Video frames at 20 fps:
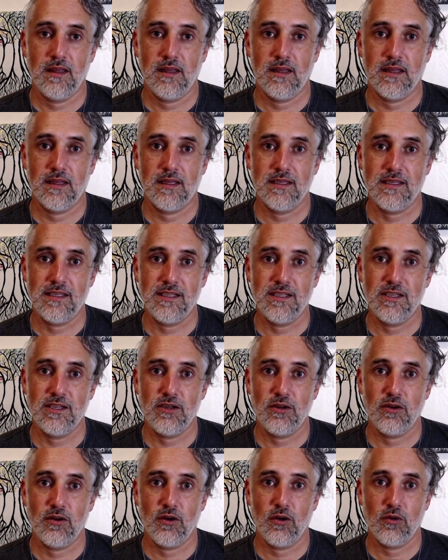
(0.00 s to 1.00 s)
this is
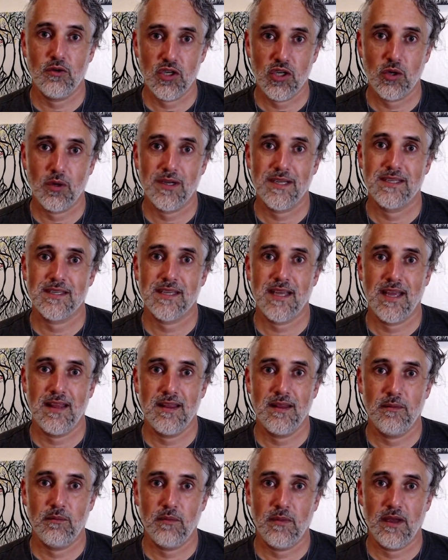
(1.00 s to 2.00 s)
your own choice,
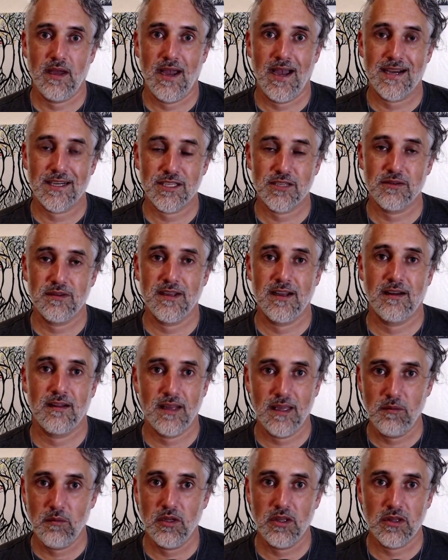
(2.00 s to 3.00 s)
and actually
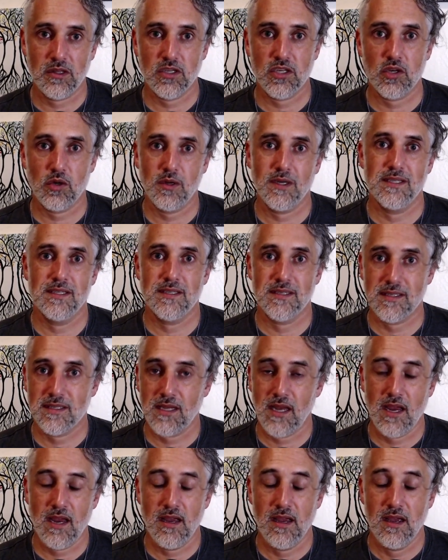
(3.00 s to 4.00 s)
claiming the choice to
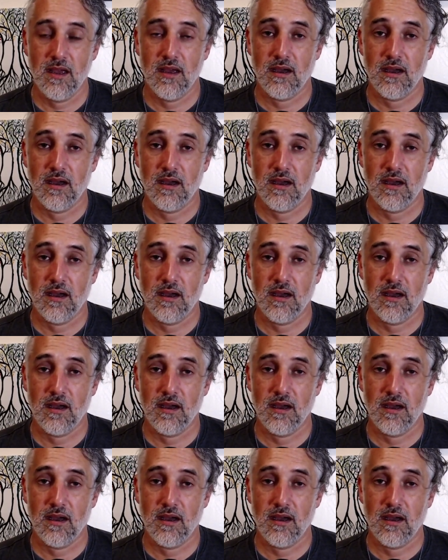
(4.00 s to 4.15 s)
say,